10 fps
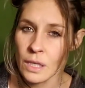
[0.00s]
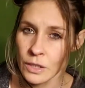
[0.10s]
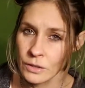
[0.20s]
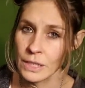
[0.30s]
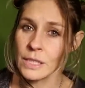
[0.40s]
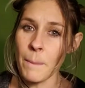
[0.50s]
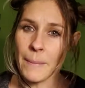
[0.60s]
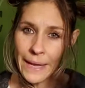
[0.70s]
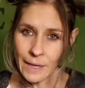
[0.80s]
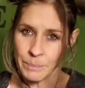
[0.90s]
You need to
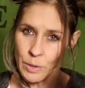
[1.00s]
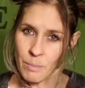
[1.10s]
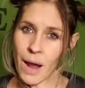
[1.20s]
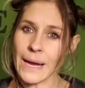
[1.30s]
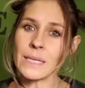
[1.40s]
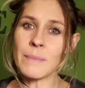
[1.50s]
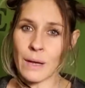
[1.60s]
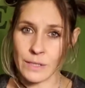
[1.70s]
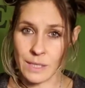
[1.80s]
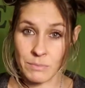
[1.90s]
make up your mind
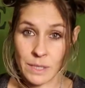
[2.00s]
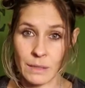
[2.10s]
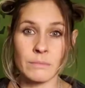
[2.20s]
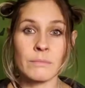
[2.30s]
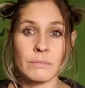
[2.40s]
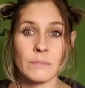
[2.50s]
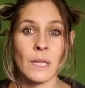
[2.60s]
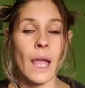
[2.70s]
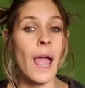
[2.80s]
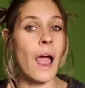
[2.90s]
about something
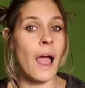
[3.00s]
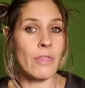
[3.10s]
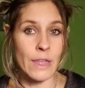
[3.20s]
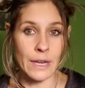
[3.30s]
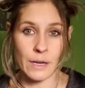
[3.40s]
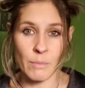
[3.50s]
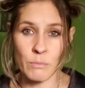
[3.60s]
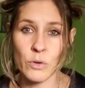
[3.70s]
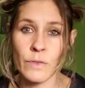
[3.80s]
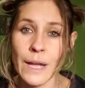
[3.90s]
and then
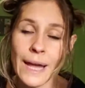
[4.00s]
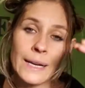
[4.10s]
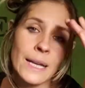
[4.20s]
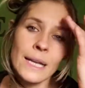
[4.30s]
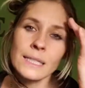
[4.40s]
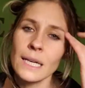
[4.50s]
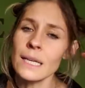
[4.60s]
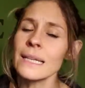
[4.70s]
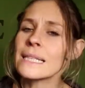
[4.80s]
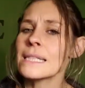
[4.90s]
move ahead. It's kind of
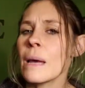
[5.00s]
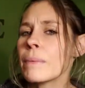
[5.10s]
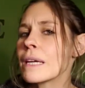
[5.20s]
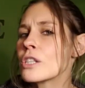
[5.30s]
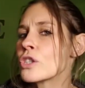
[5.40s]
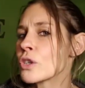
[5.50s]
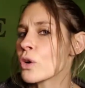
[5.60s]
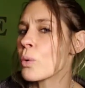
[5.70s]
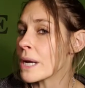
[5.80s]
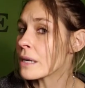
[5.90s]
like stepping into your
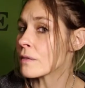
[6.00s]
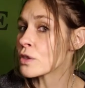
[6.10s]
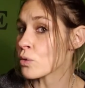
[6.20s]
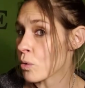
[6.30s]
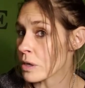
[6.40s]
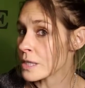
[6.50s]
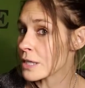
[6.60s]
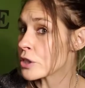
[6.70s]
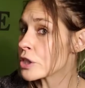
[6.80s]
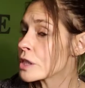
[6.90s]
Queen of Swords
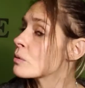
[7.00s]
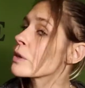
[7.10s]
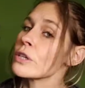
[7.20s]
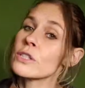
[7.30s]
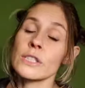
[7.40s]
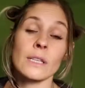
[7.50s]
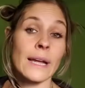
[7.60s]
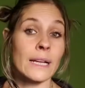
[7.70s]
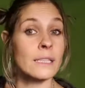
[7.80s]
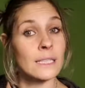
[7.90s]
energy, where you're just
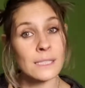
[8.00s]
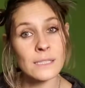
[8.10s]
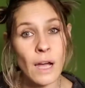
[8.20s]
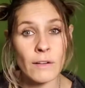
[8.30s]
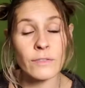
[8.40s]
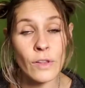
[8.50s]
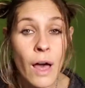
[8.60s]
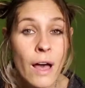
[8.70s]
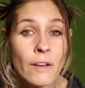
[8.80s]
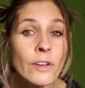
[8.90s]
like, it's tough
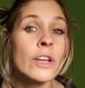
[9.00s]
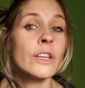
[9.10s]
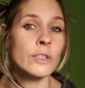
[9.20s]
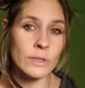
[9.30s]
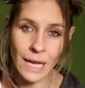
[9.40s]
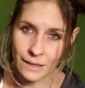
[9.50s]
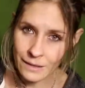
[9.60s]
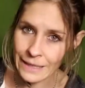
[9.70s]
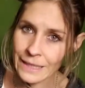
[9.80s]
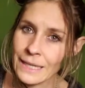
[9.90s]
love. You tell it
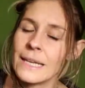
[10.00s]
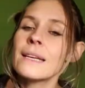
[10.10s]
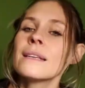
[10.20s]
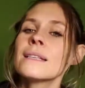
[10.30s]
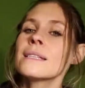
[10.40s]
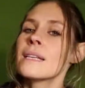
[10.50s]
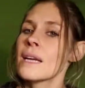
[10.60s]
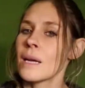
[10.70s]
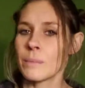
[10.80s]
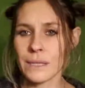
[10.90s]
like it is.
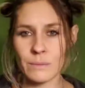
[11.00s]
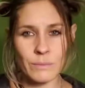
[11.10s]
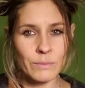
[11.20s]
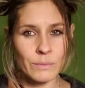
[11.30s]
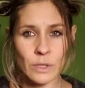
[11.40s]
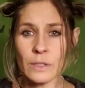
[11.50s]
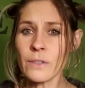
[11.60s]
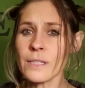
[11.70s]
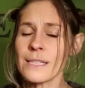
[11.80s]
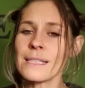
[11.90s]
But
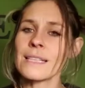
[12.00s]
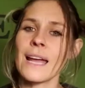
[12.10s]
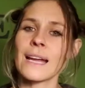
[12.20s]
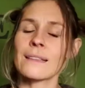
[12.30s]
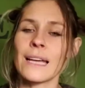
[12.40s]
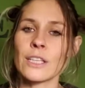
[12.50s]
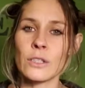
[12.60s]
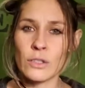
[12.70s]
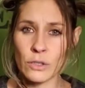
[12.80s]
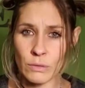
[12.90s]
universe is saying that
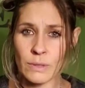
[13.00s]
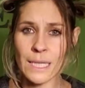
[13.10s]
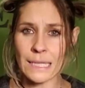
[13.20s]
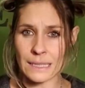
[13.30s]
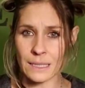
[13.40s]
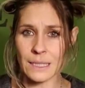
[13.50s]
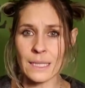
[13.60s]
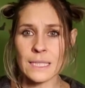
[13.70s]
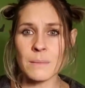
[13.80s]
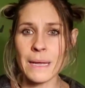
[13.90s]
you need
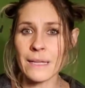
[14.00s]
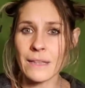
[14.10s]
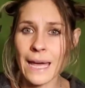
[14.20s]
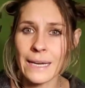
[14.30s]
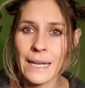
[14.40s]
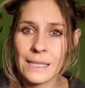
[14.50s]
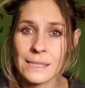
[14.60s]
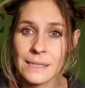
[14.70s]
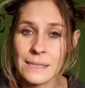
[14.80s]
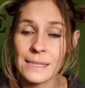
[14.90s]
to make that
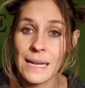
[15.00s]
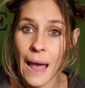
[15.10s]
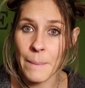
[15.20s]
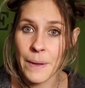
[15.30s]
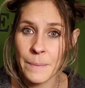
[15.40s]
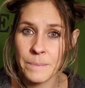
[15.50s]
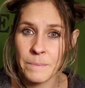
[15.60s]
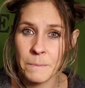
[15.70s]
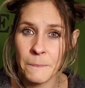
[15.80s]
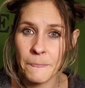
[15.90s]
next step.
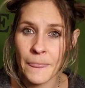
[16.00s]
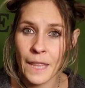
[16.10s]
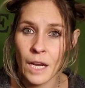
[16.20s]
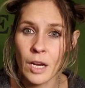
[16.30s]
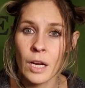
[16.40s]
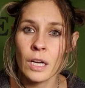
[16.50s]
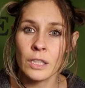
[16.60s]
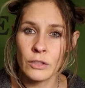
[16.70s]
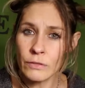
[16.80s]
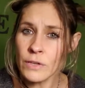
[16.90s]

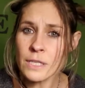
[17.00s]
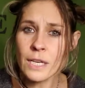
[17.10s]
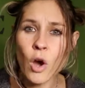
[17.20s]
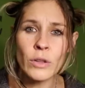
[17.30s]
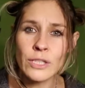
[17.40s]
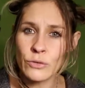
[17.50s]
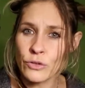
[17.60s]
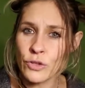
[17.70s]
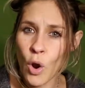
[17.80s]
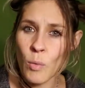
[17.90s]
Universe can only do
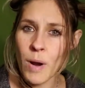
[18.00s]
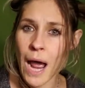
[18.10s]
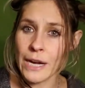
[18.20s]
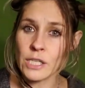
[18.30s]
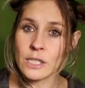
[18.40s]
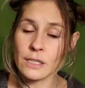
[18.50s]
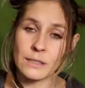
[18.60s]
so much.